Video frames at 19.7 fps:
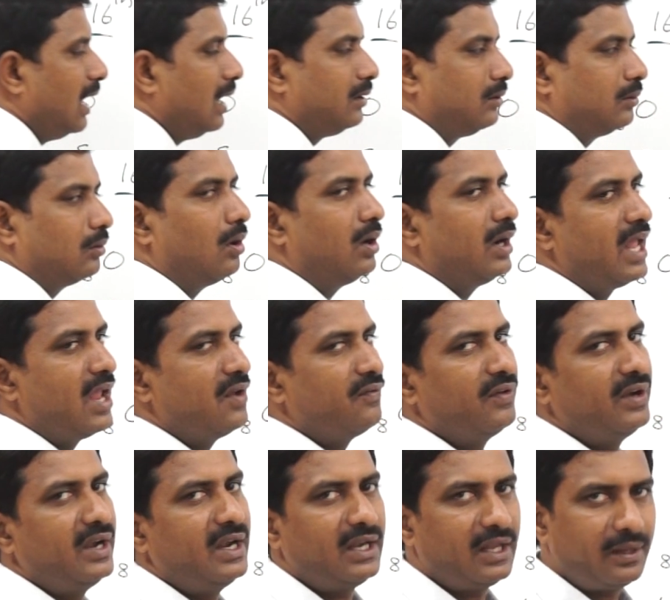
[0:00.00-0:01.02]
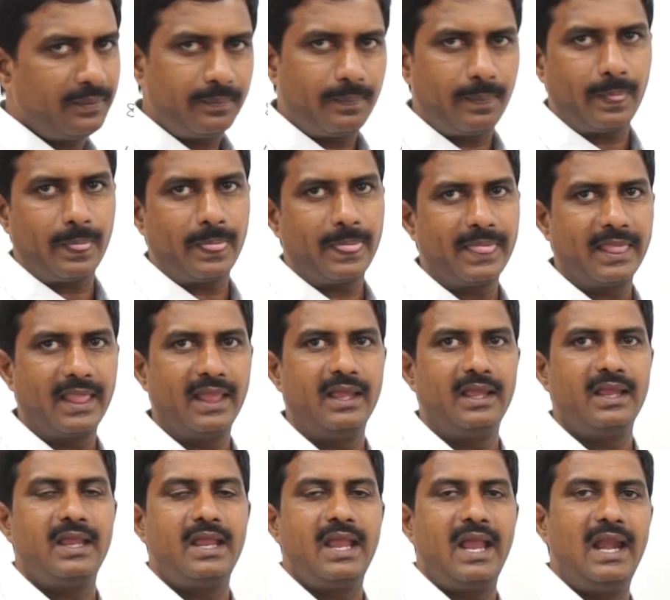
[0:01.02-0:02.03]
electron affinity.
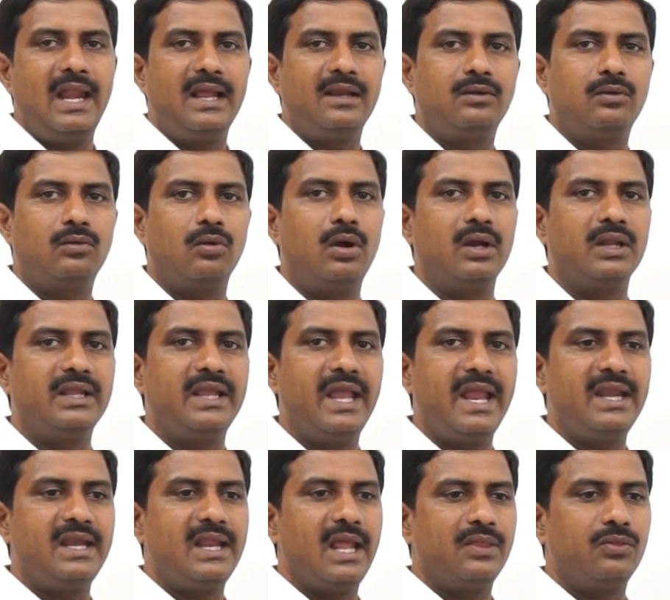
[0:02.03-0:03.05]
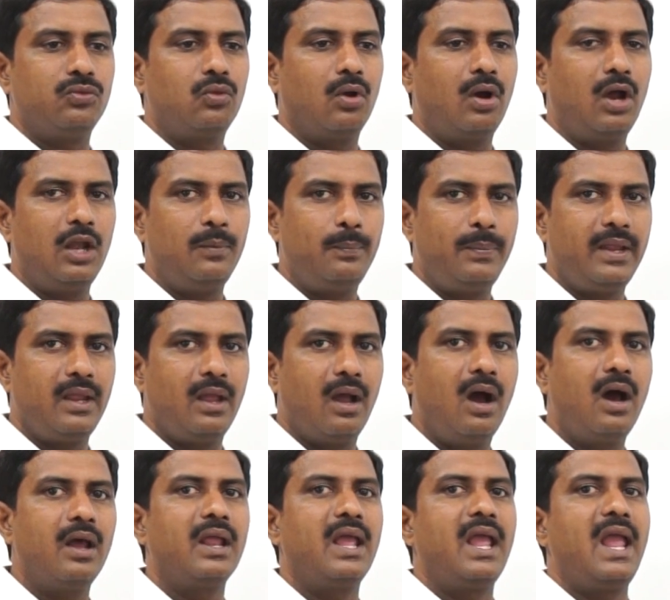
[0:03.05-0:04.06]
Electron gain enthalpy
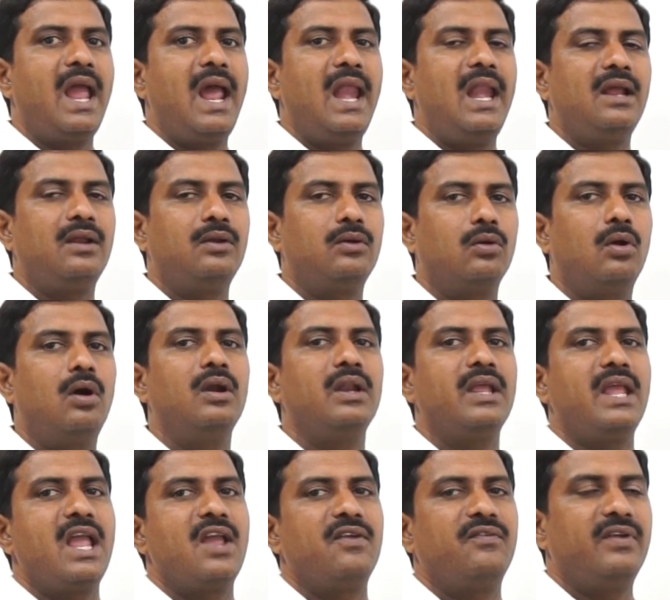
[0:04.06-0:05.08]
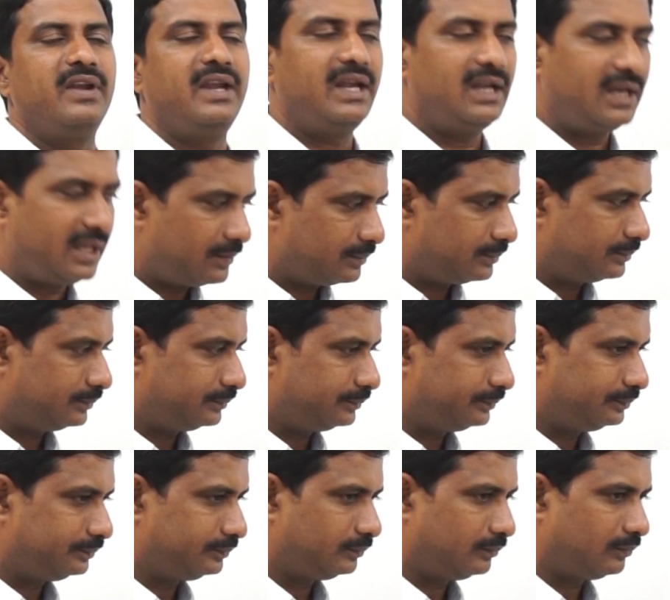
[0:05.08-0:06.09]
or electron affinity.
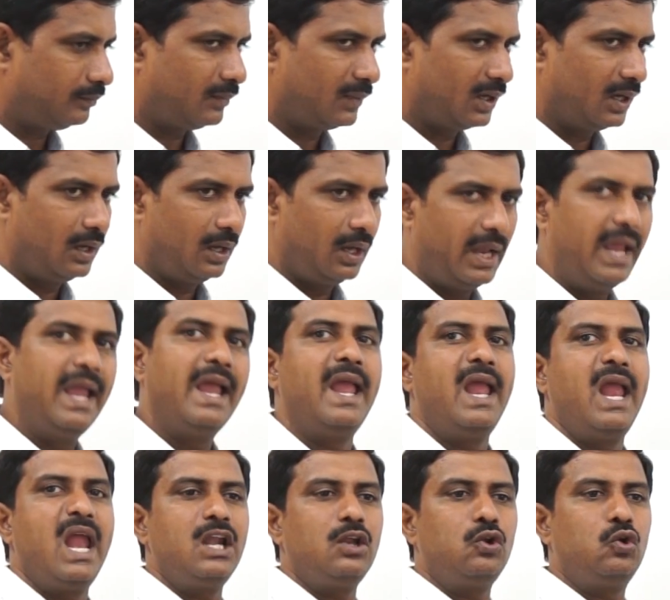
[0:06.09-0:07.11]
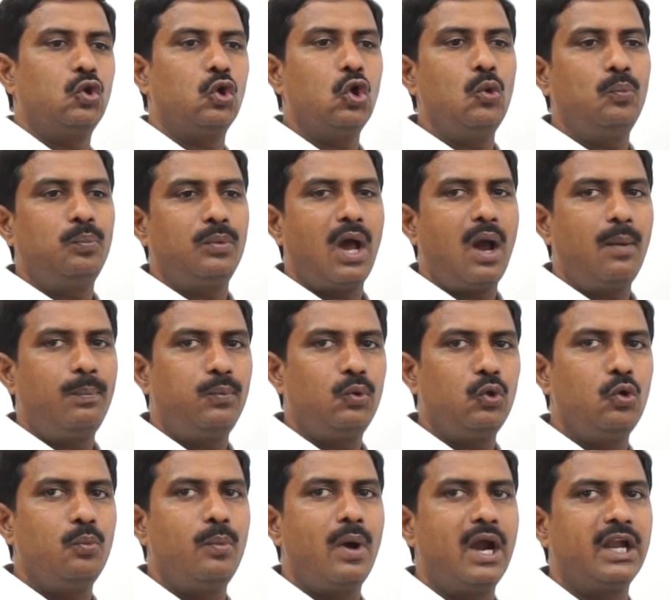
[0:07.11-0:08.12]
In group top
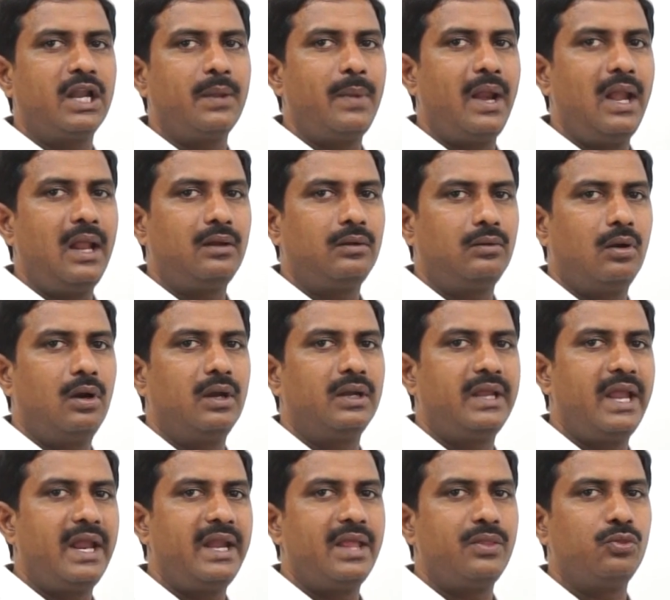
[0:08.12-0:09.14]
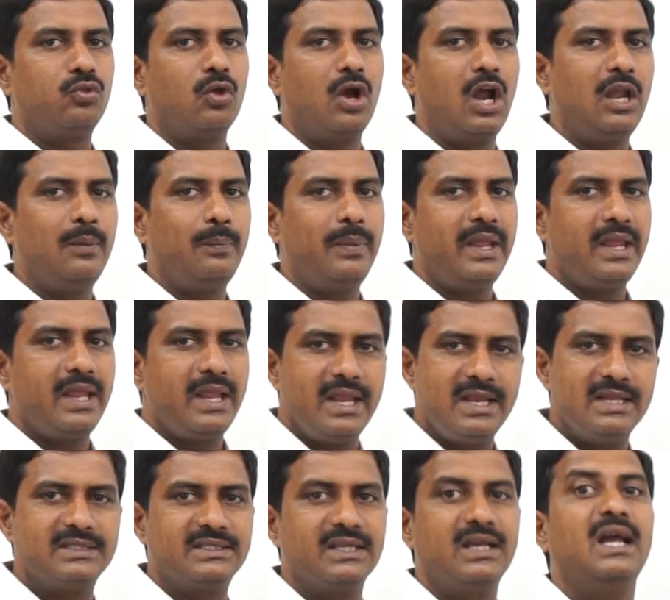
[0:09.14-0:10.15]
to bottom, electron gain enthalpy
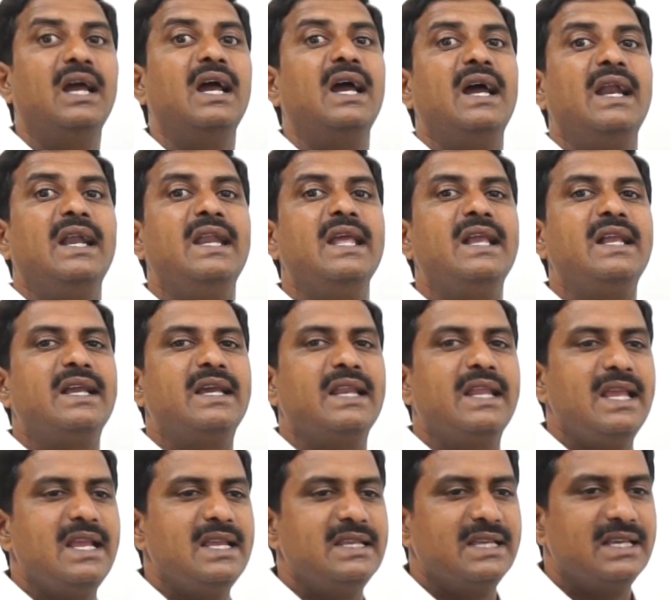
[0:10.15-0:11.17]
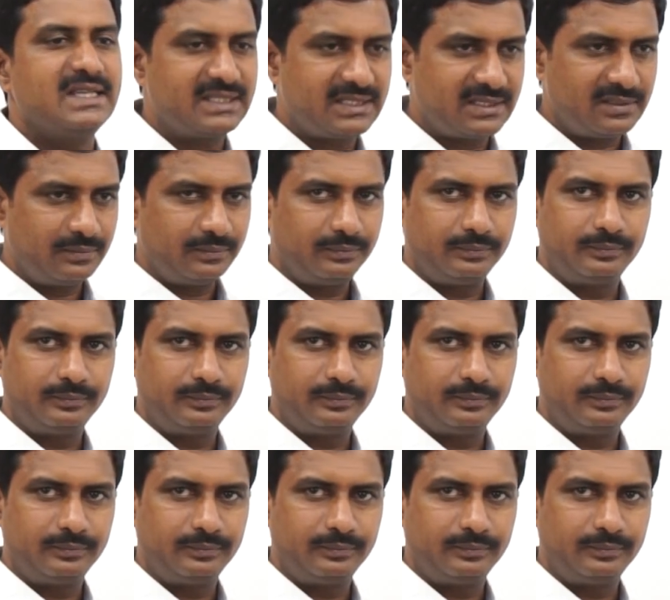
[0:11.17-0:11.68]
is decreases.